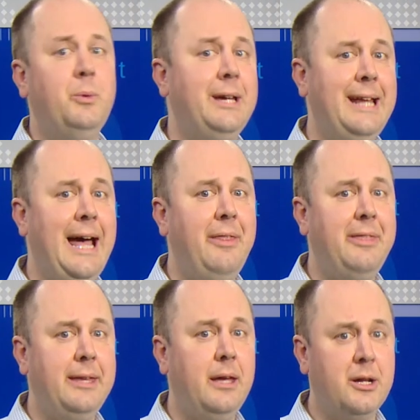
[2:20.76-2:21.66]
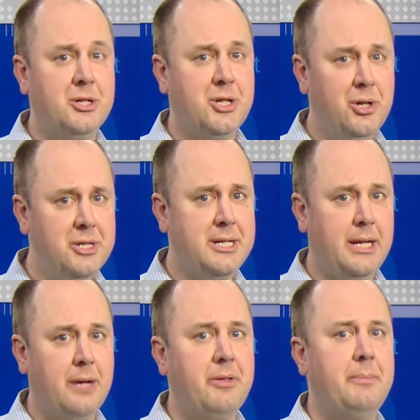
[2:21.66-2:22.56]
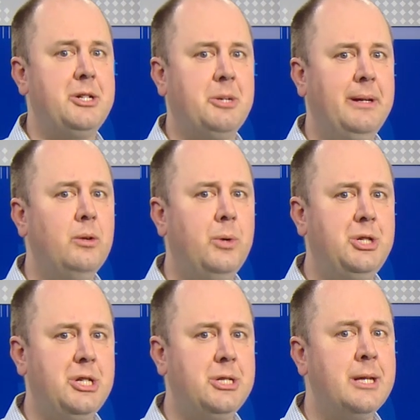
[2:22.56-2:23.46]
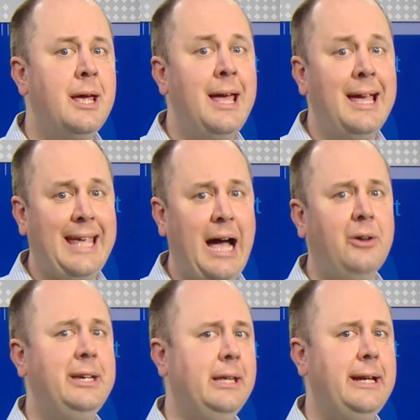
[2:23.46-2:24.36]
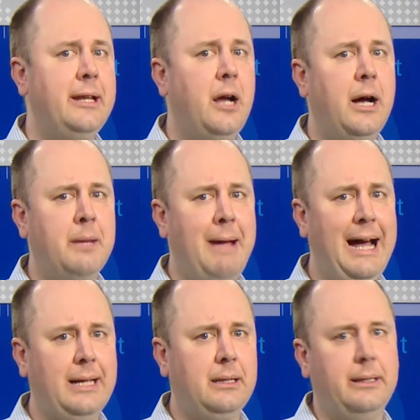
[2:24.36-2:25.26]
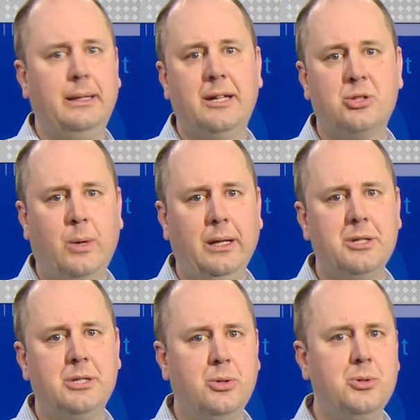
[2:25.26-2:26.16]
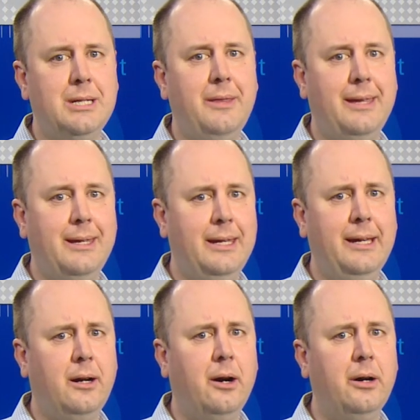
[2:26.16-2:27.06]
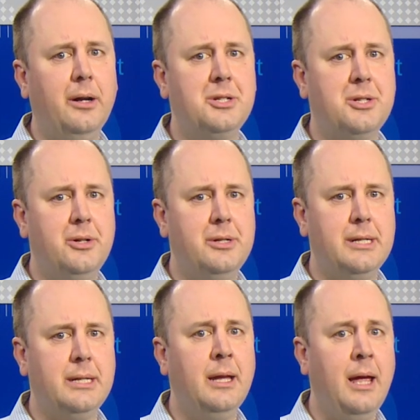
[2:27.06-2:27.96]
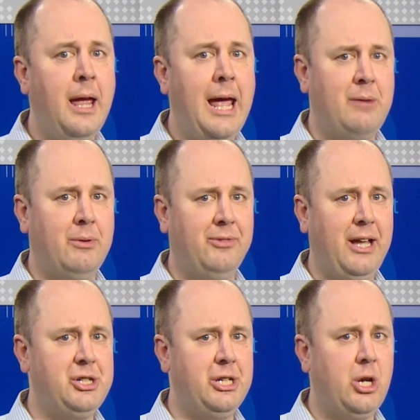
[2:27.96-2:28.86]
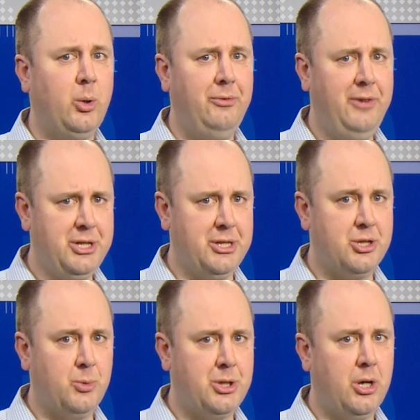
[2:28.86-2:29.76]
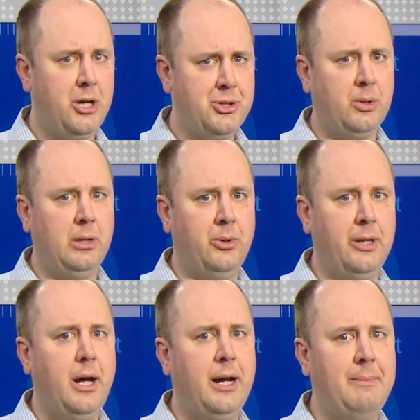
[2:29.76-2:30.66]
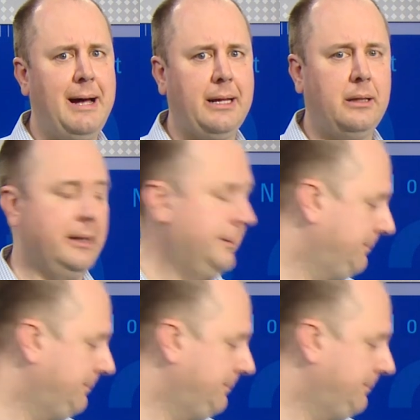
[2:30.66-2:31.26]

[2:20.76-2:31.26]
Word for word: we can add the uncertainty of the measurement, which is calculated automatically as well as using the ENR uncertainty and reflection coefficients, which are also loaded automatically.